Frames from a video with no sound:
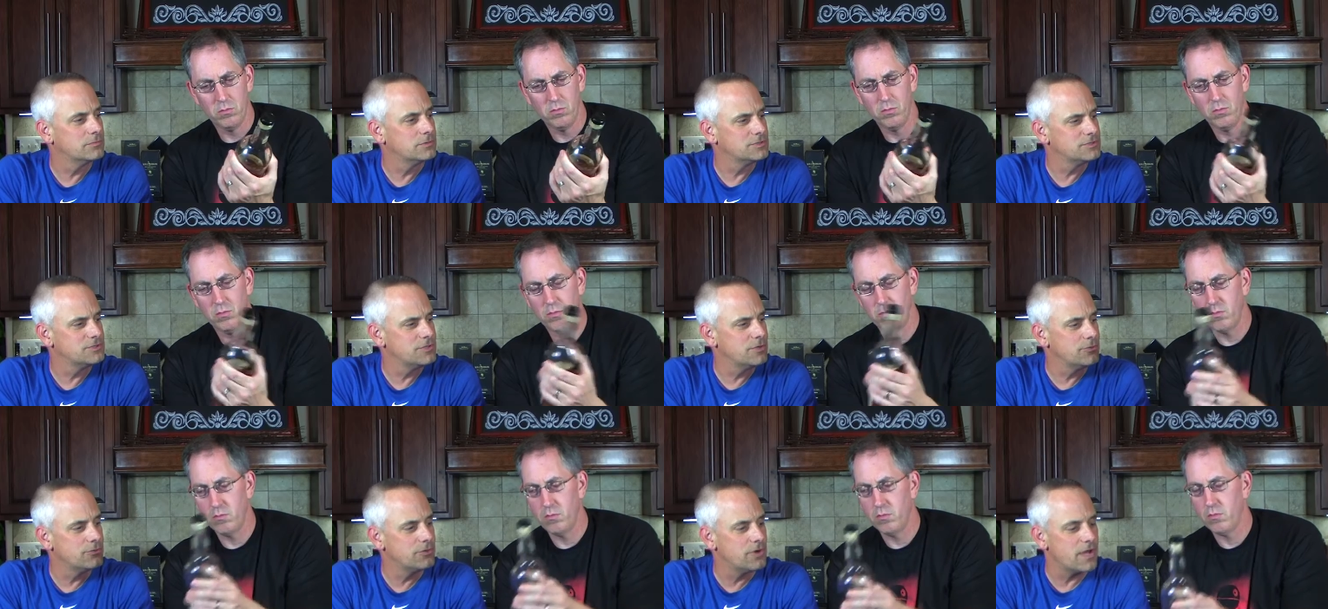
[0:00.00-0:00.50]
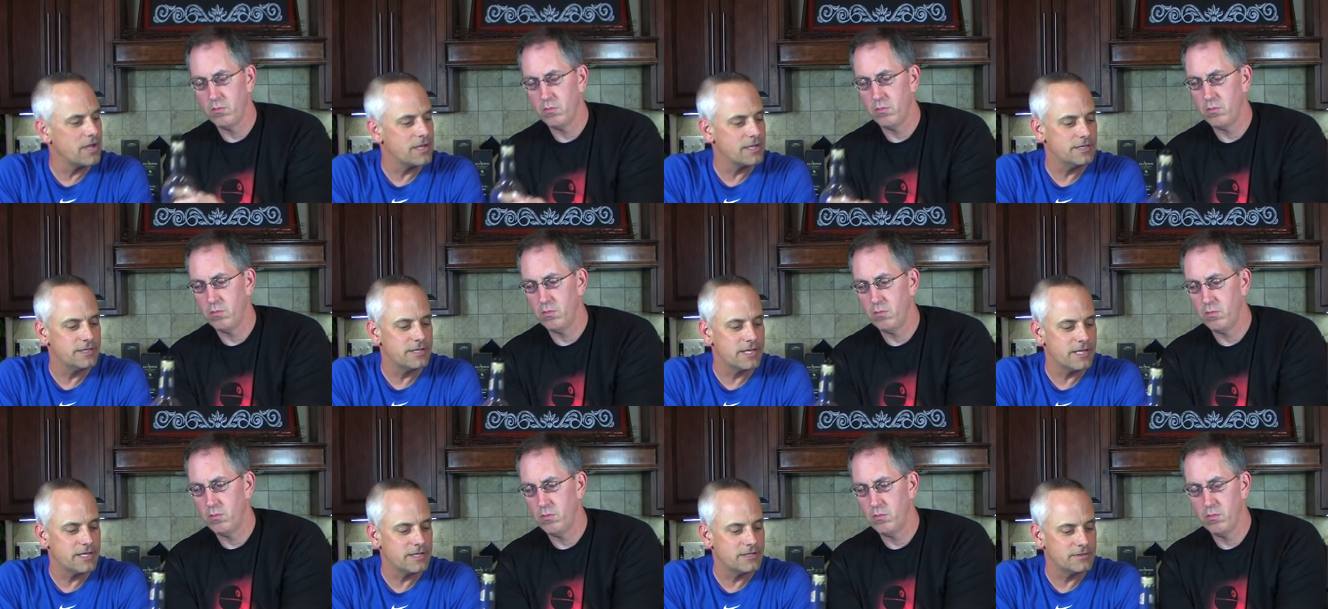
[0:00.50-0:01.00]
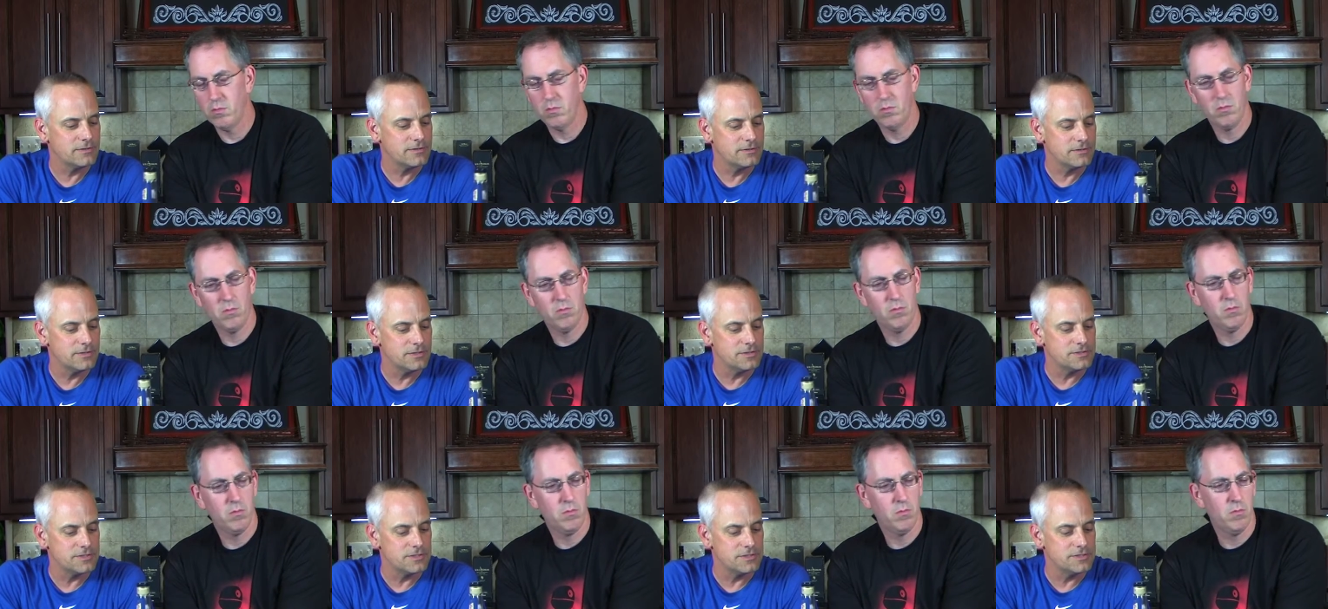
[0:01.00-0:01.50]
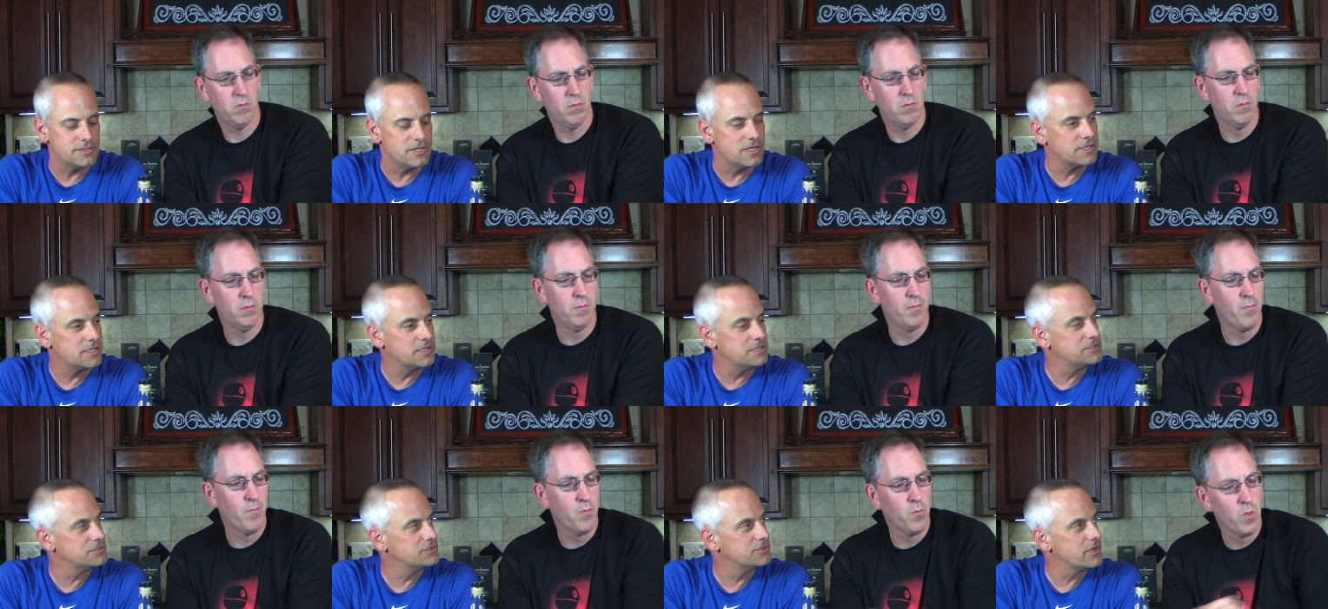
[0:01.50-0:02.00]
Speaker 1: there's no rye in that. It's
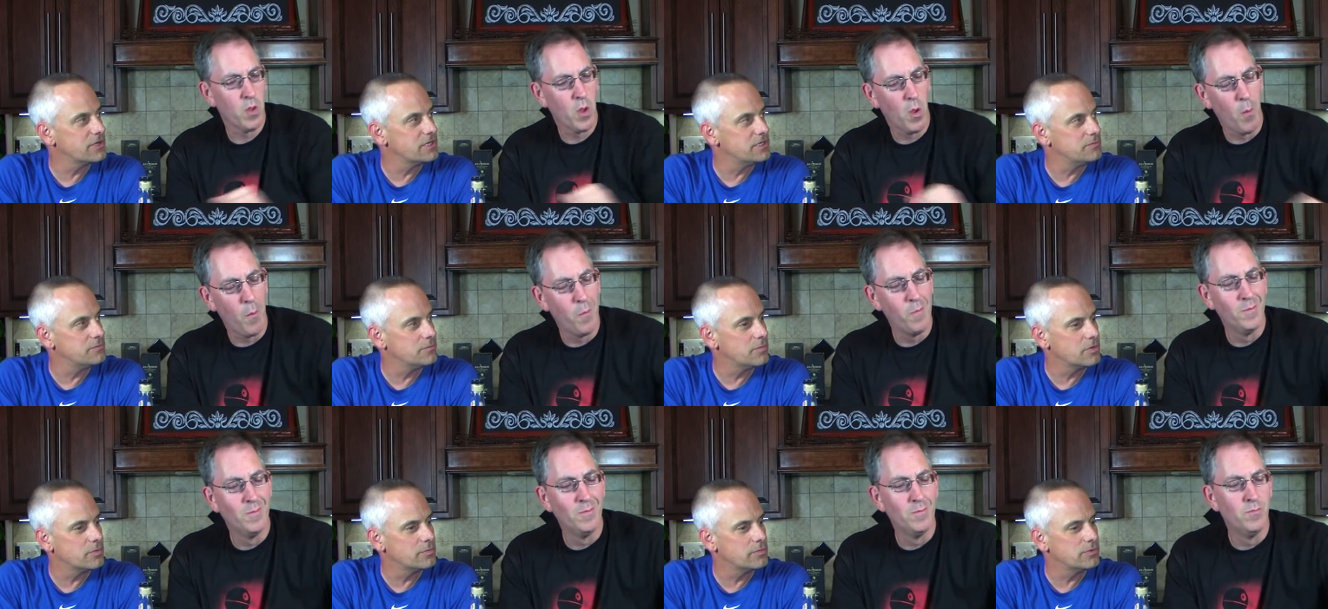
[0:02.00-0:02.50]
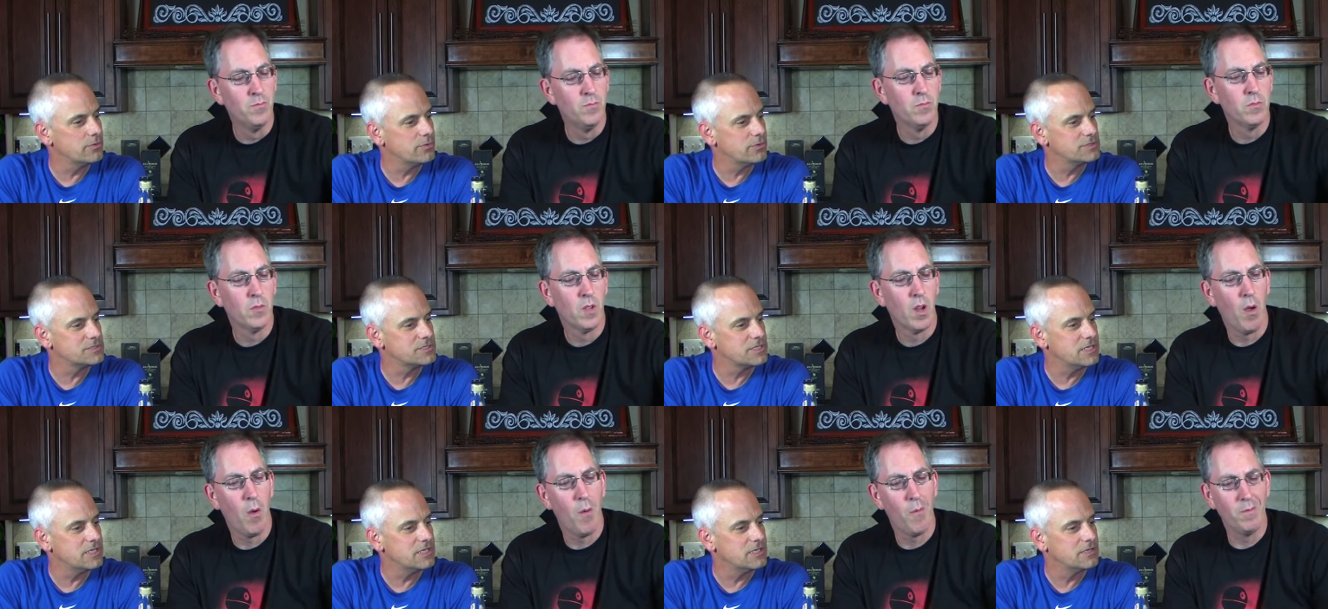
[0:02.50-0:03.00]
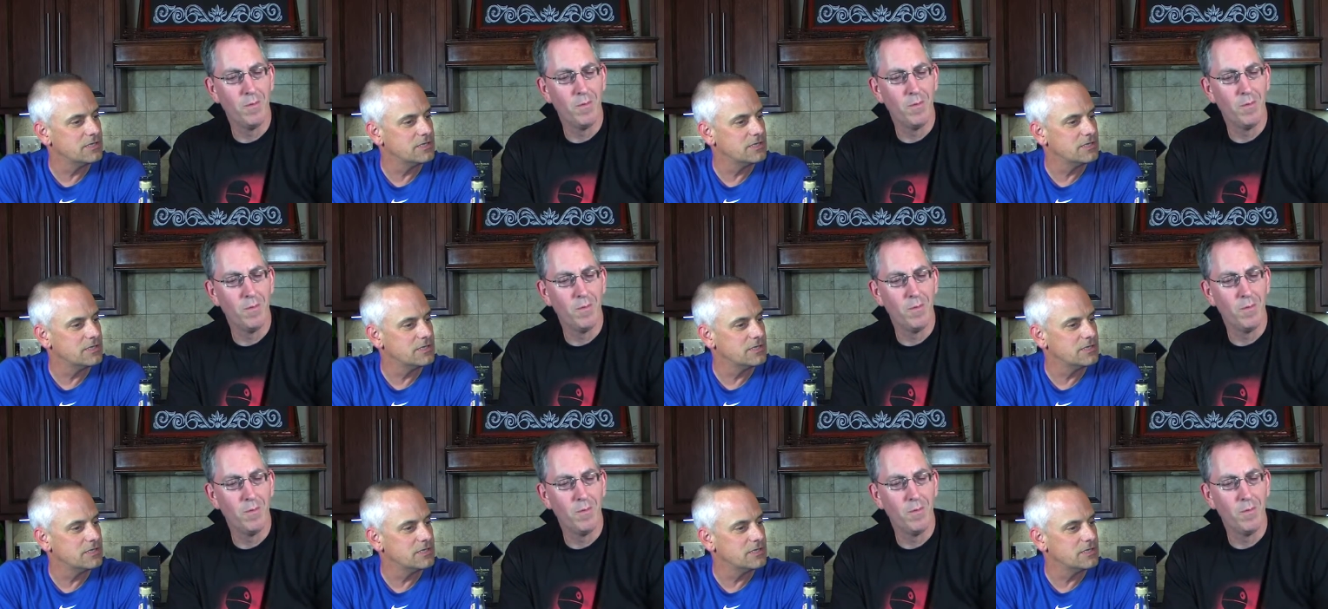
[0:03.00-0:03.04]
Kentucky straight bourbon whiskey.